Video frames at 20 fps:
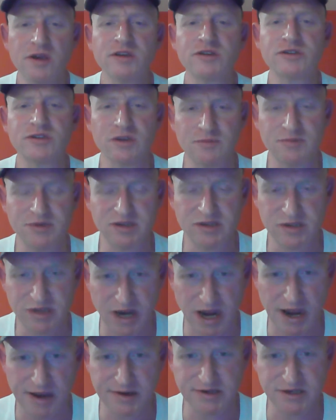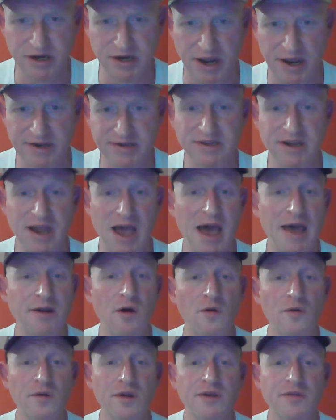substantiates not
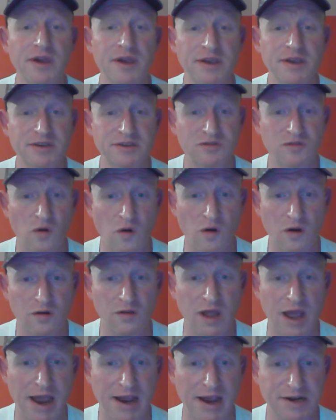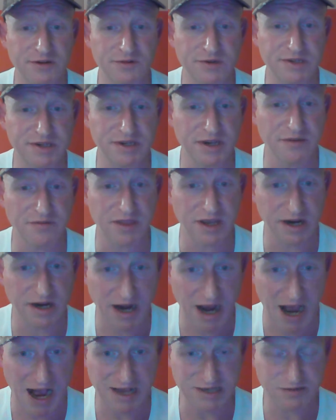only the historical accuracy of the
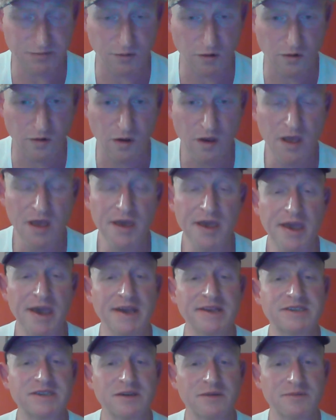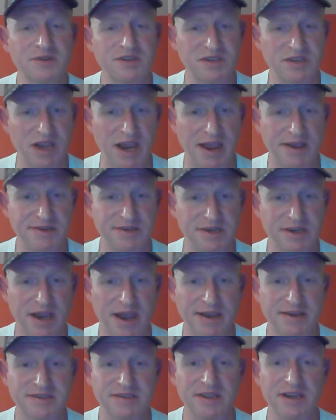gospel, it
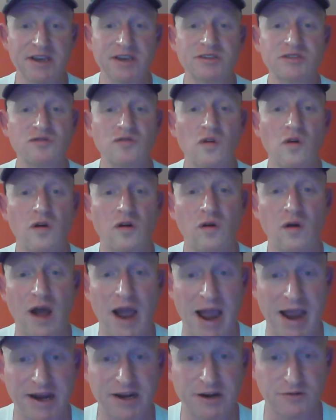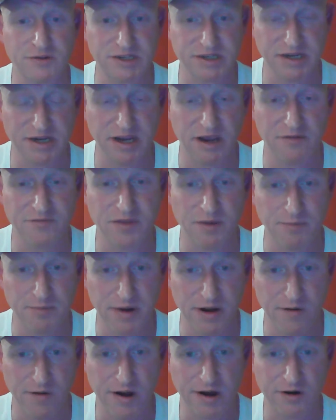substantiates the historical accuracy of the
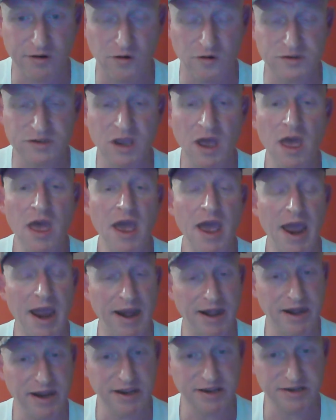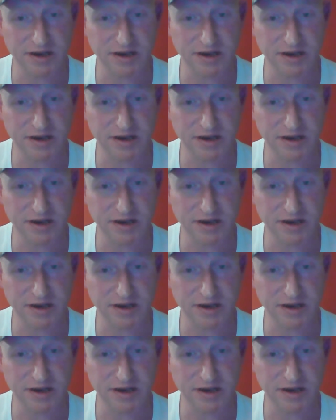miracles and